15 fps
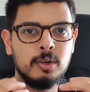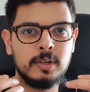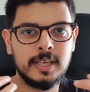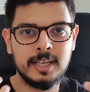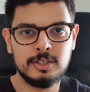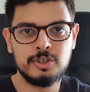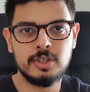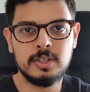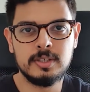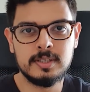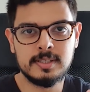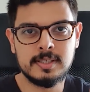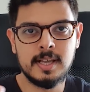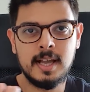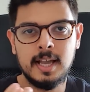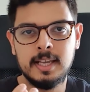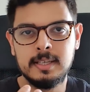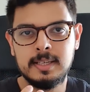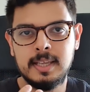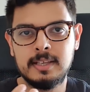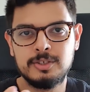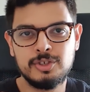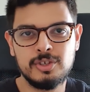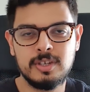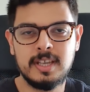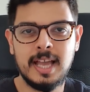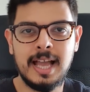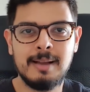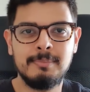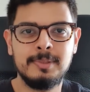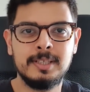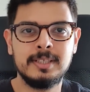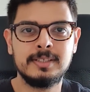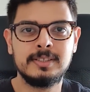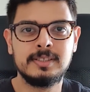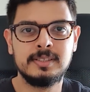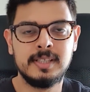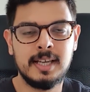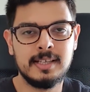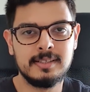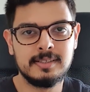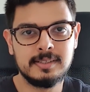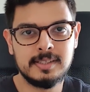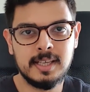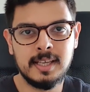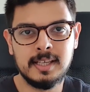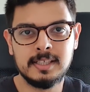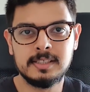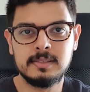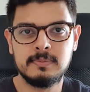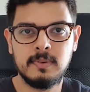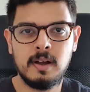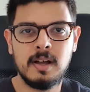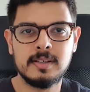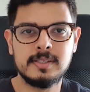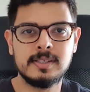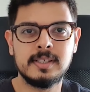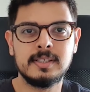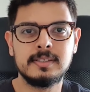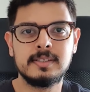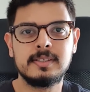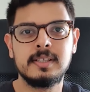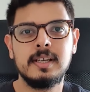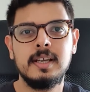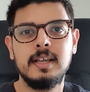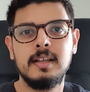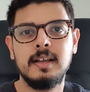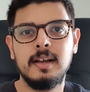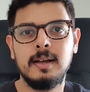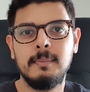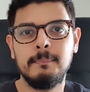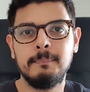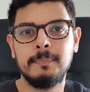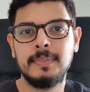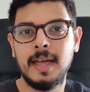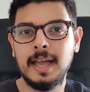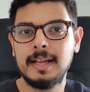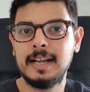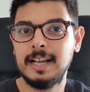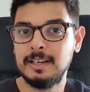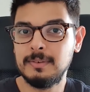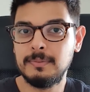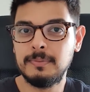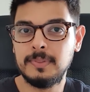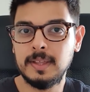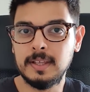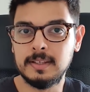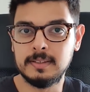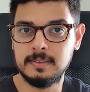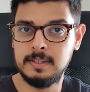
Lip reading: kitchen design, kitchen cabinets, nice sinks, faucets, that kind of thing.